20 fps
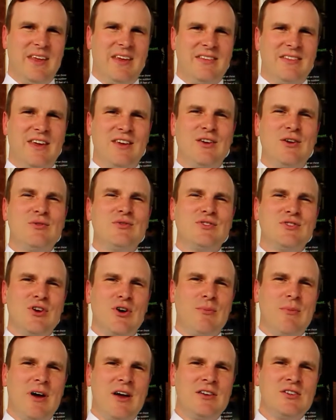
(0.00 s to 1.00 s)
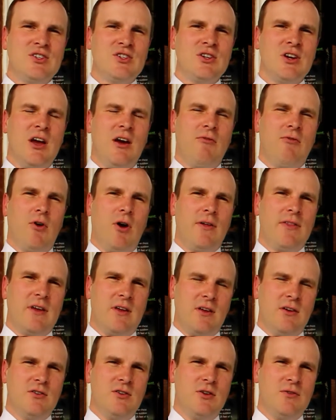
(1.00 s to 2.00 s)
Thank you so much for all
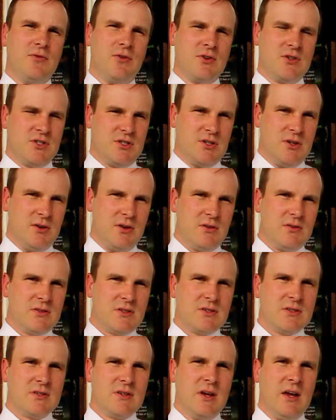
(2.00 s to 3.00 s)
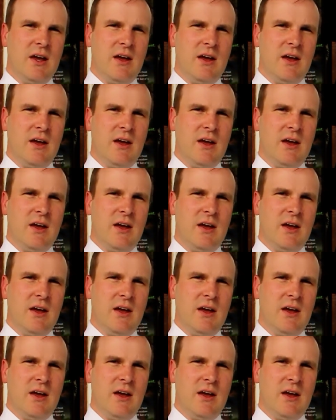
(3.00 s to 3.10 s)
that you do for students.